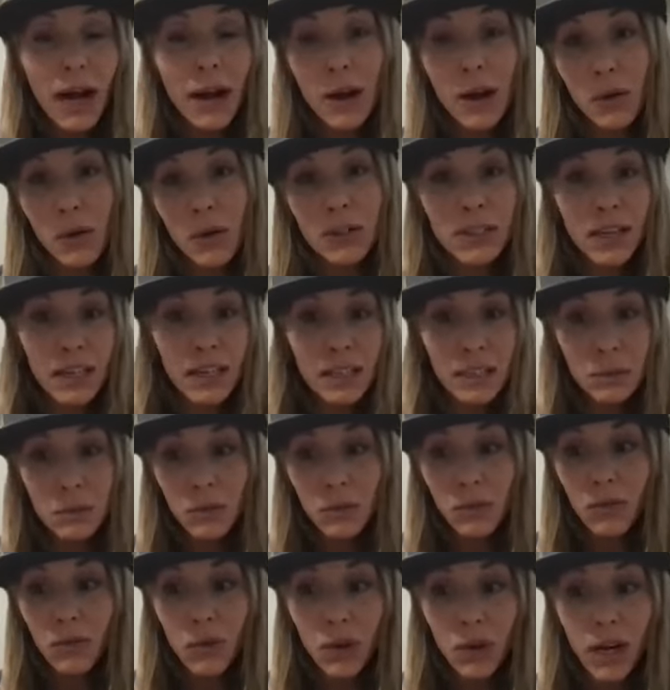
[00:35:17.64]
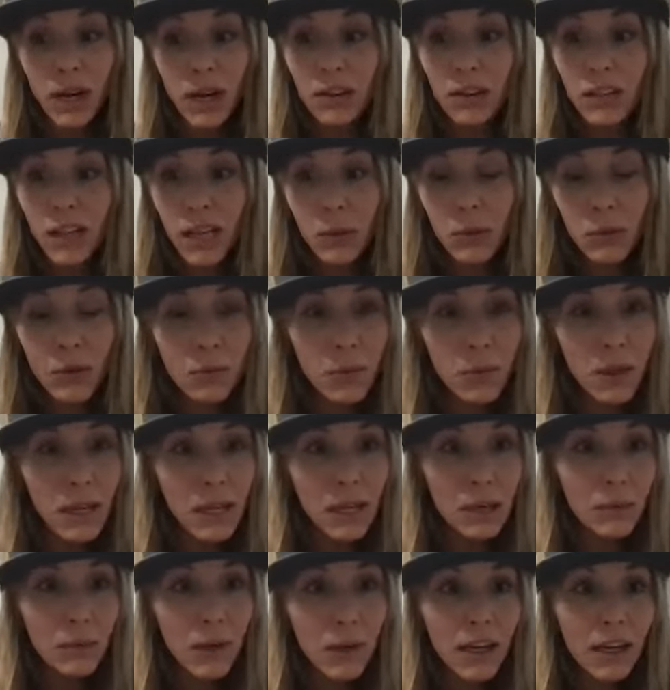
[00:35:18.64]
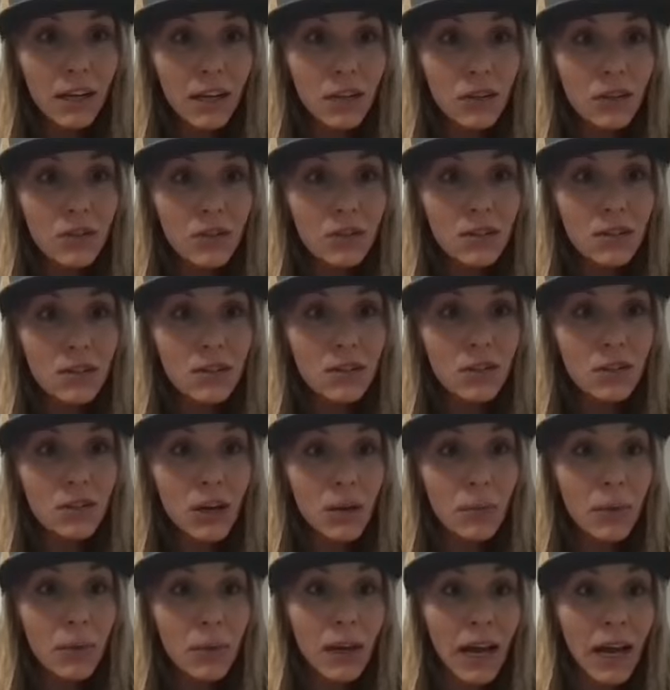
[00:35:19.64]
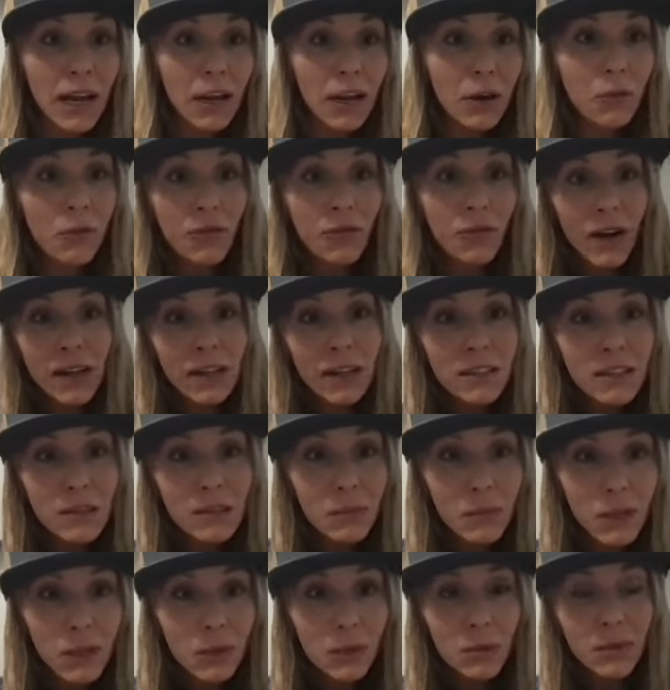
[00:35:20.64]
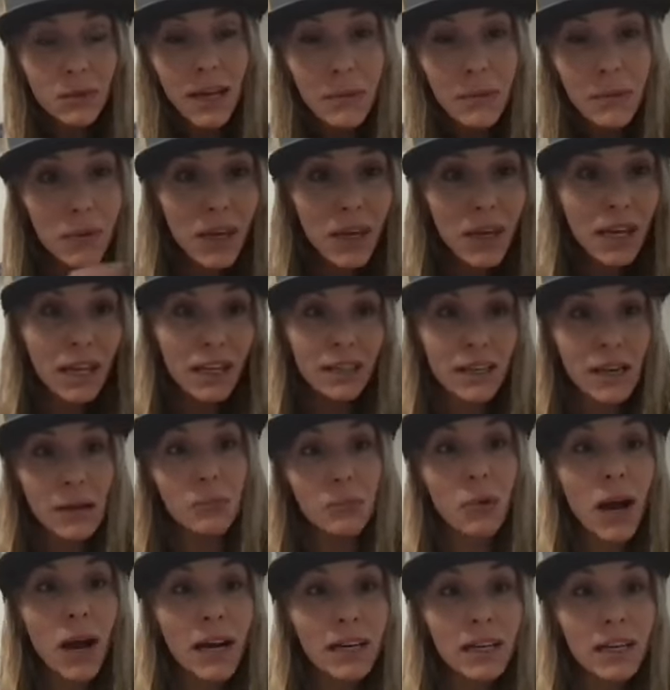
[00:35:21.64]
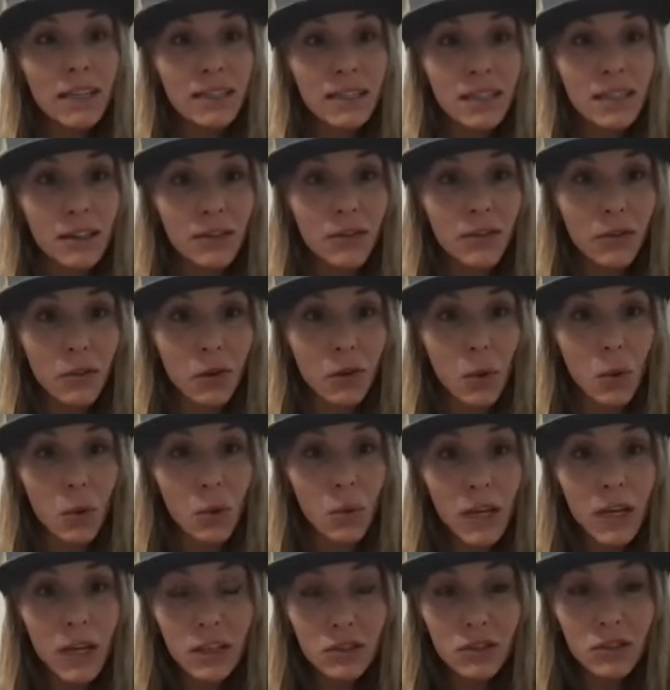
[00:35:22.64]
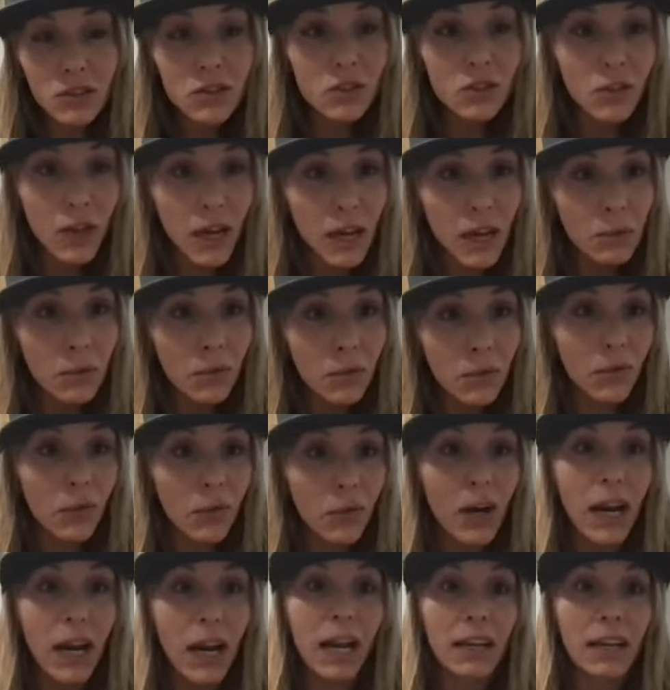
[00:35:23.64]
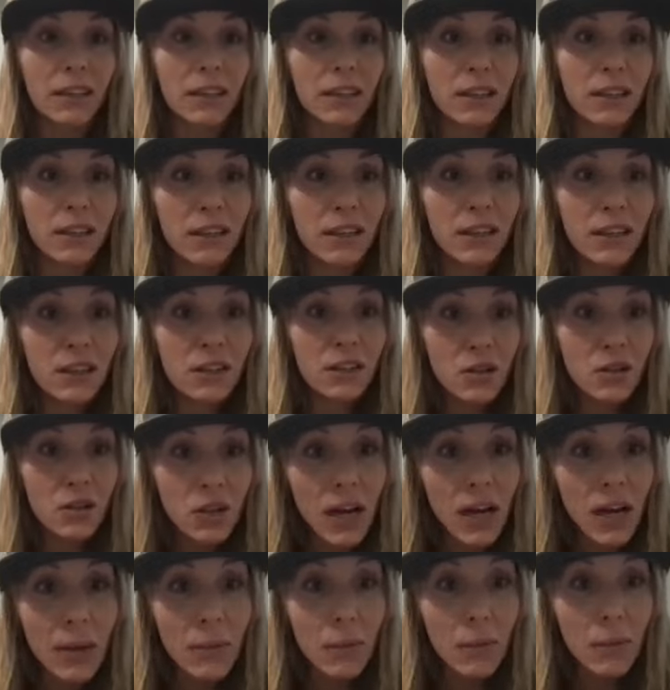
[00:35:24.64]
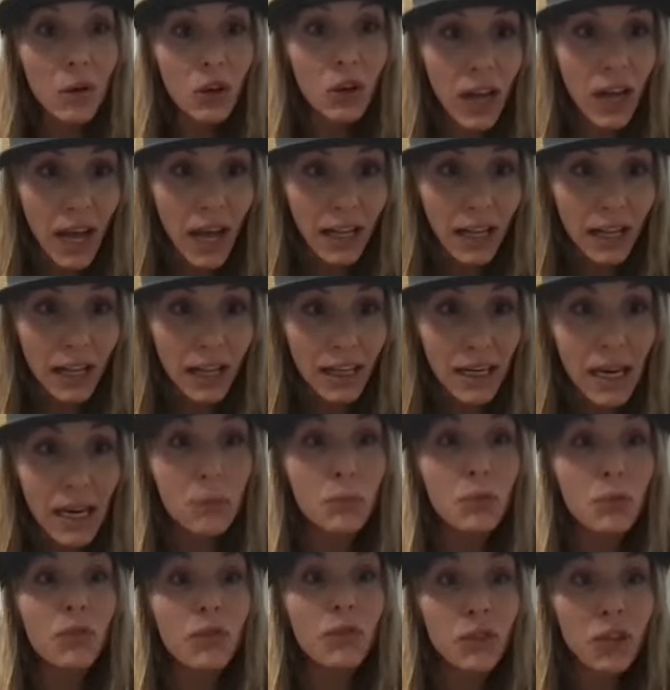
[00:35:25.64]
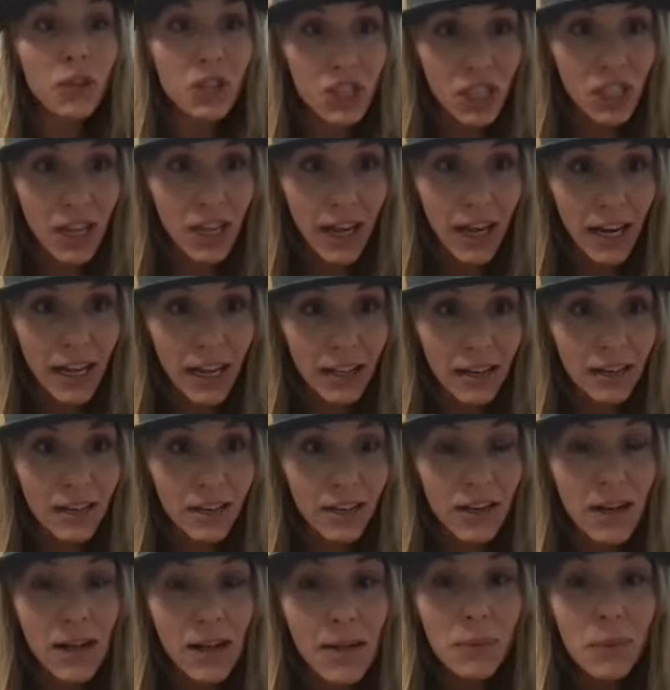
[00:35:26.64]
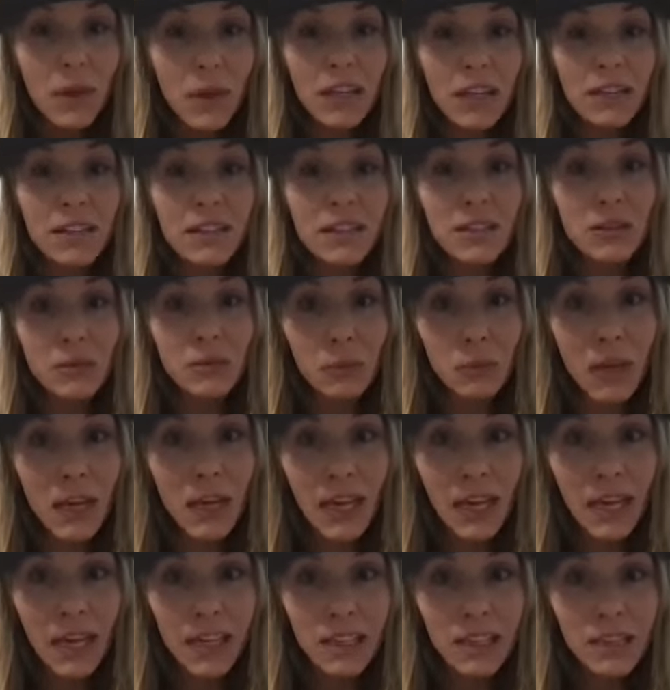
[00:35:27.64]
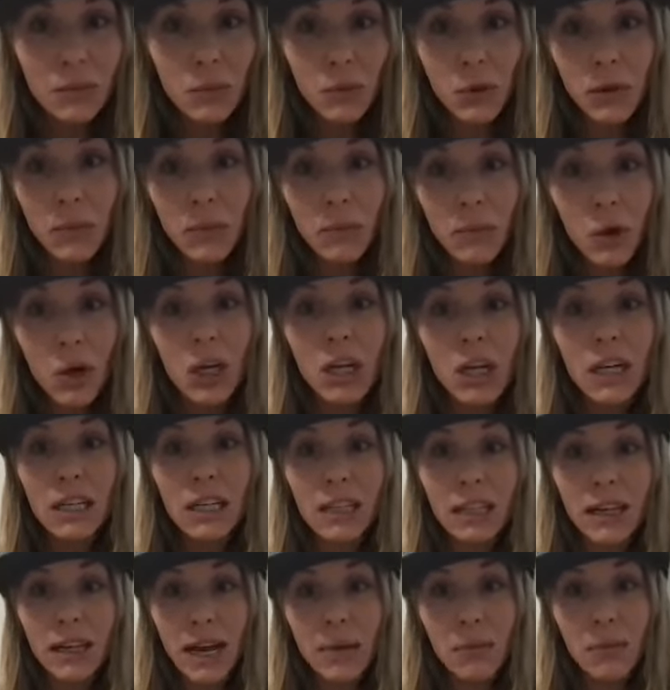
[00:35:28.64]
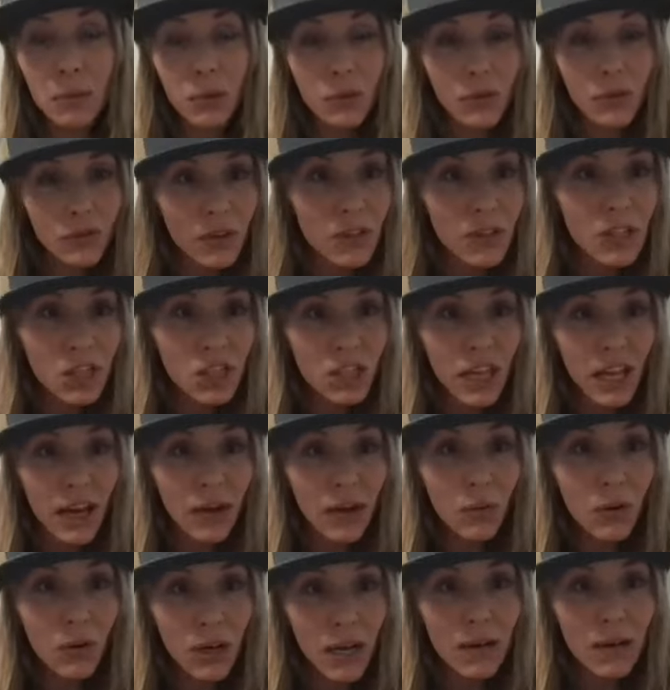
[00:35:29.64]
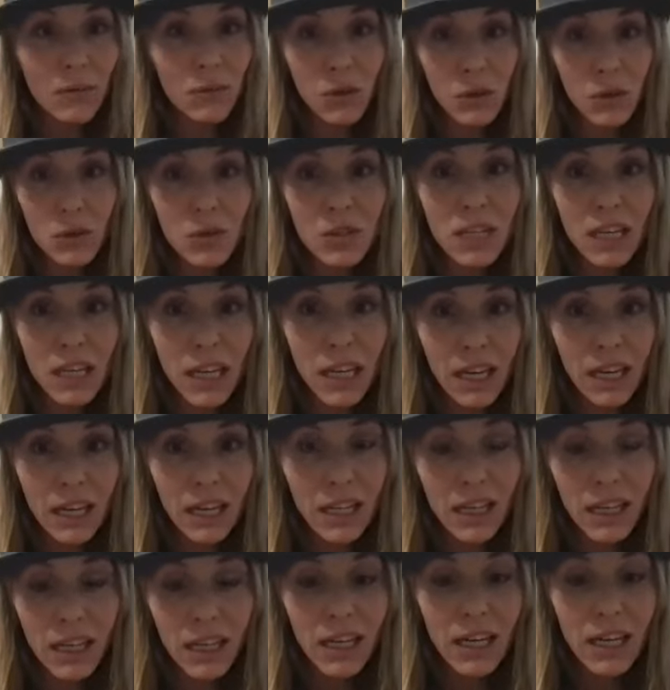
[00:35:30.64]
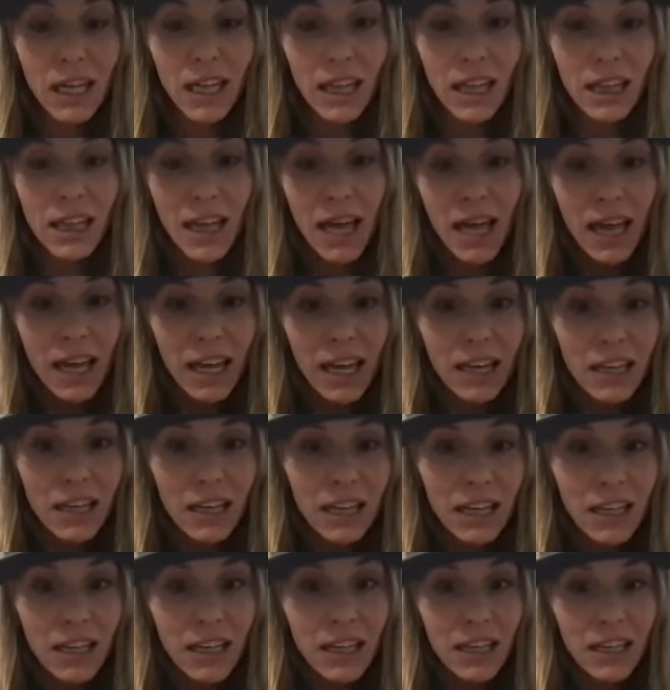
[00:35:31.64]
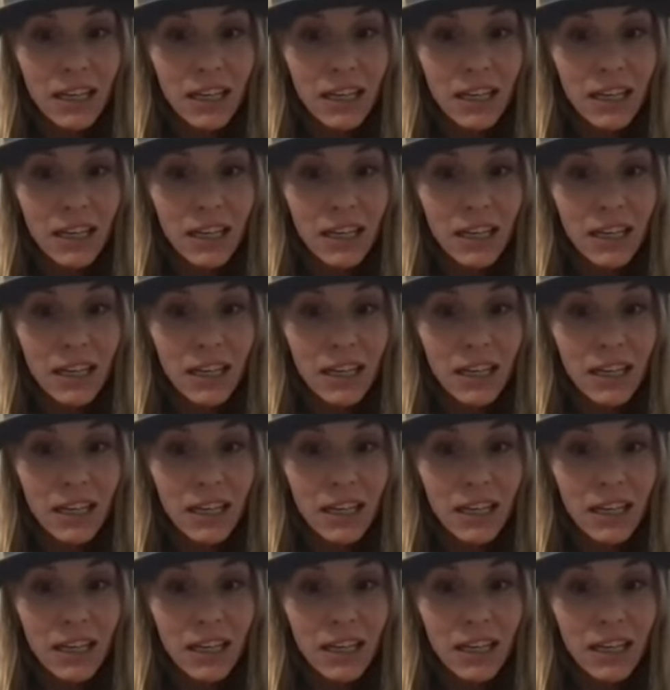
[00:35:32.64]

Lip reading: always ask them beforehand, okay, what beacon am I going to use on this trip? And I go find somebody with that beacon and I practice it for a week straight beforehand so that I'm good at it and I'm proficient at it. Because to me, it's more important that I'm proficient at what I'm using than,